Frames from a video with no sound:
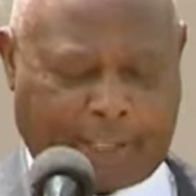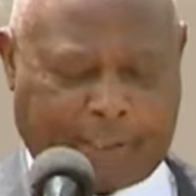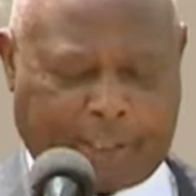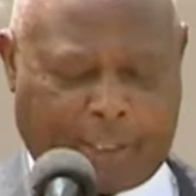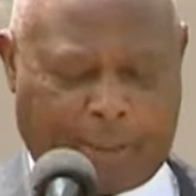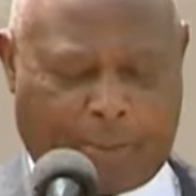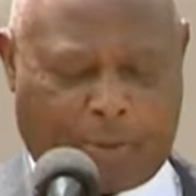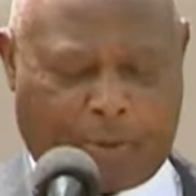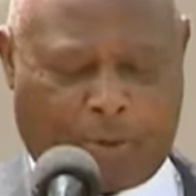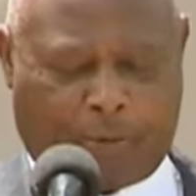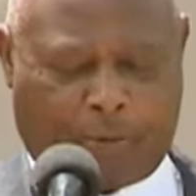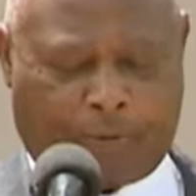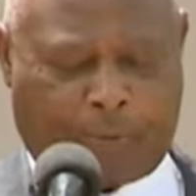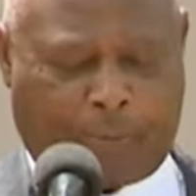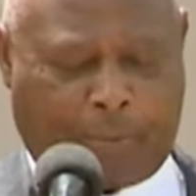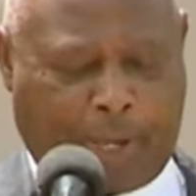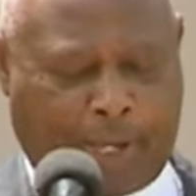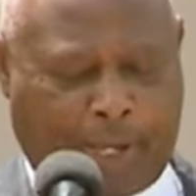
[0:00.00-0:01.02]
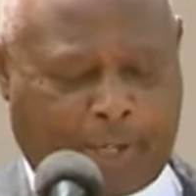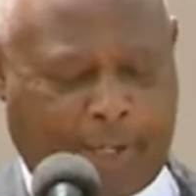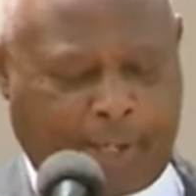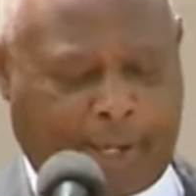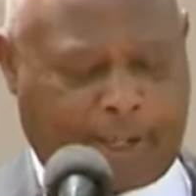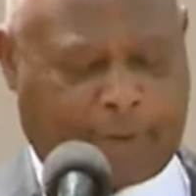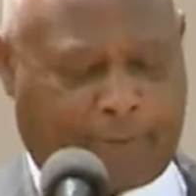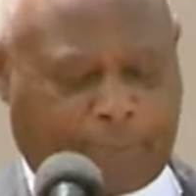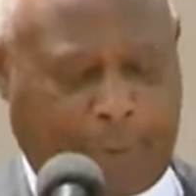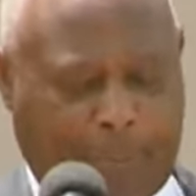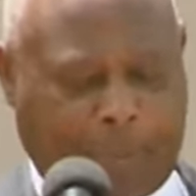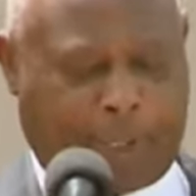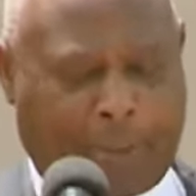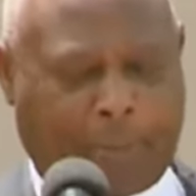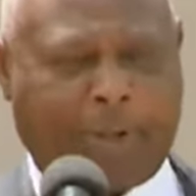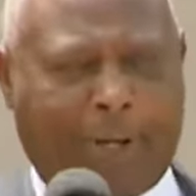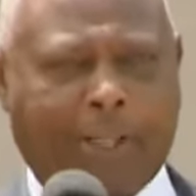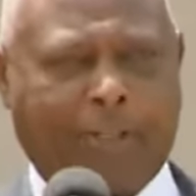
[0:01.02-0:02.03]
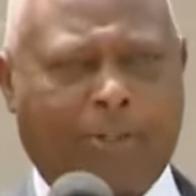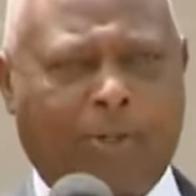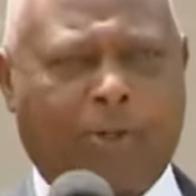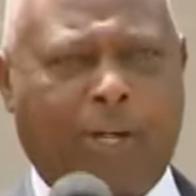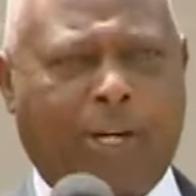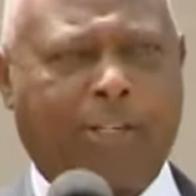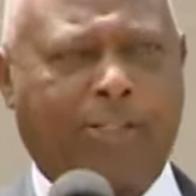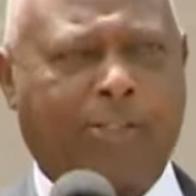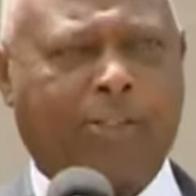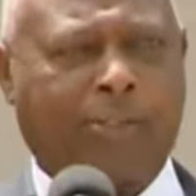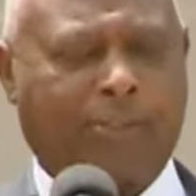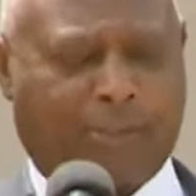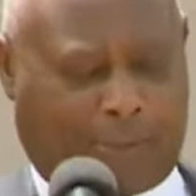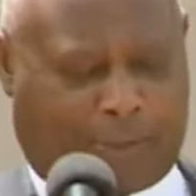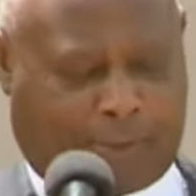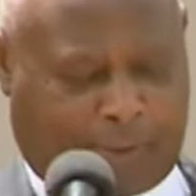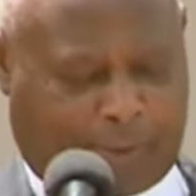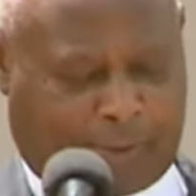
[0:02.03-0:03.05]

a team of male and female marathoners